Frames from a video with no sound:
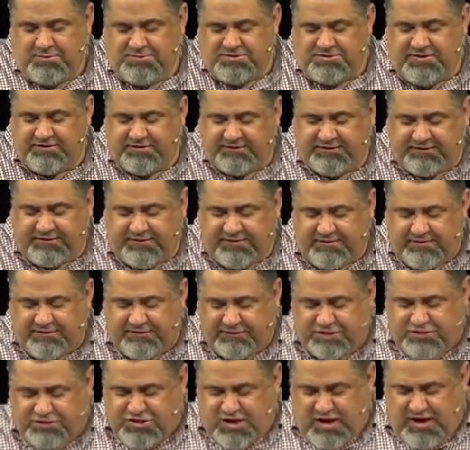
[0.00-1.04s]
Jesus said
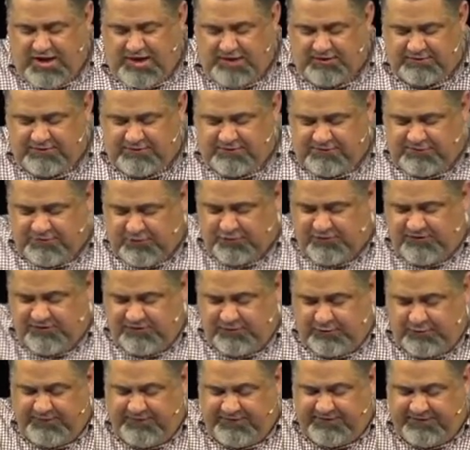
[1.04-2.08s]
this in John 14,
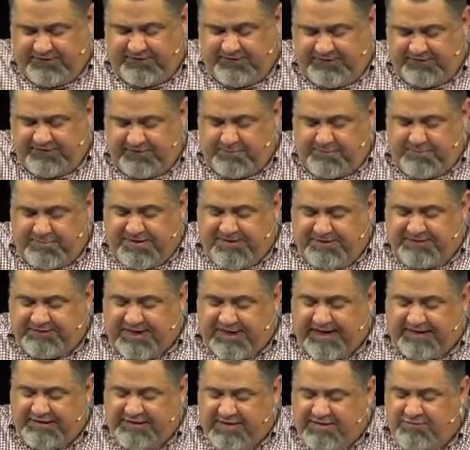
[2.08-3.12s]
27. He said, Peace
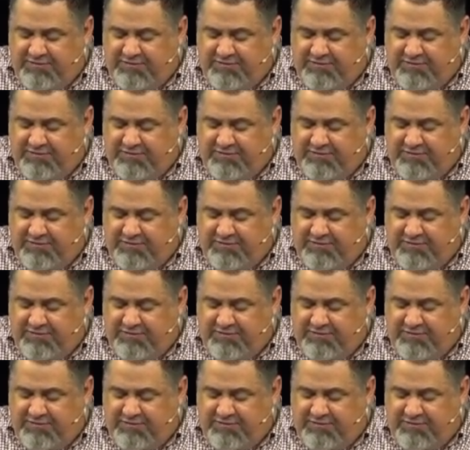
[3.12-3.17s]
I